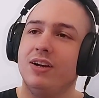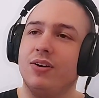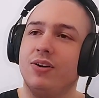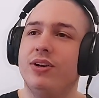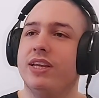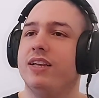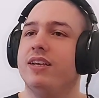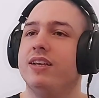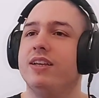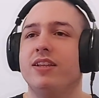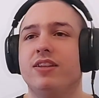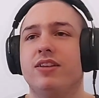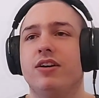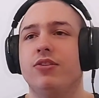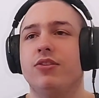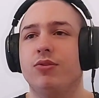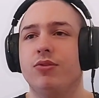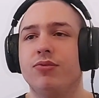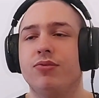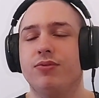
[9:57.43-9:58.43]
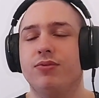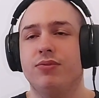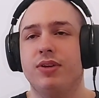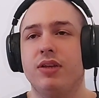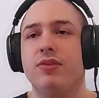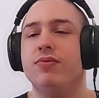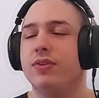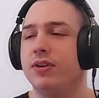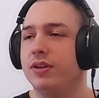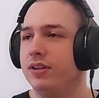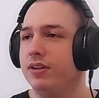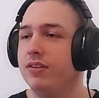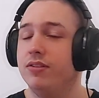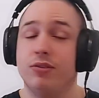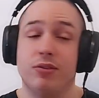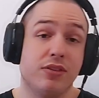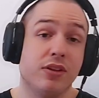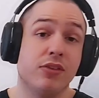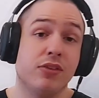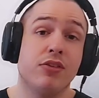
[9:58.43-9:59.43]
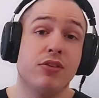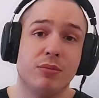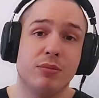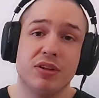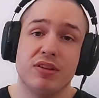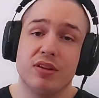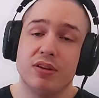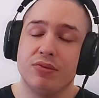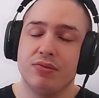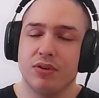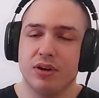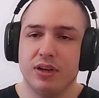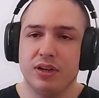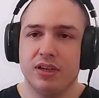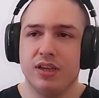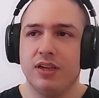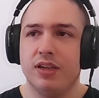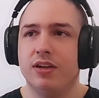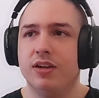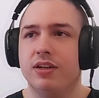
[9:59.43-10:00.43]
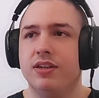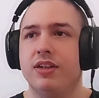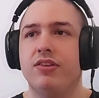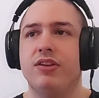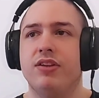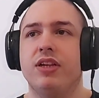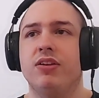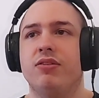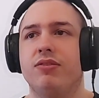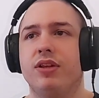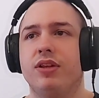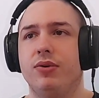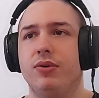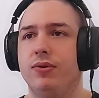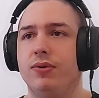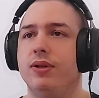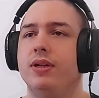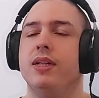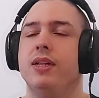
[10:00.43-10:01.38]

Okay, that was all very fun. So thank you, Sabata, for linking that second video.